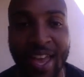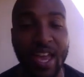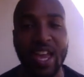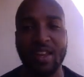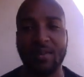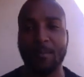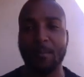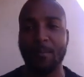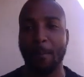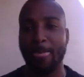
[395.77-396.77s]
And
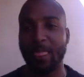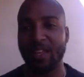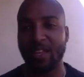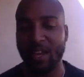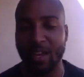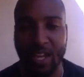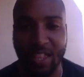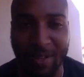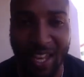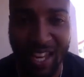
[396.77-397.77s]
in
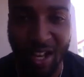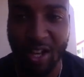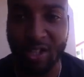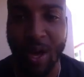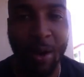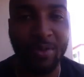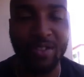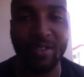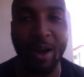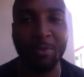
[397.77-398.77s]
the beginning also, I
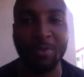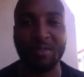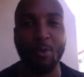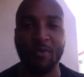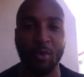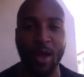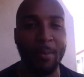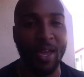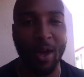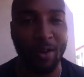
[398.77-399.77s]
was just more of a
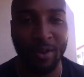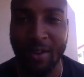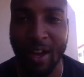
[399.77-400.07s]
rep counter.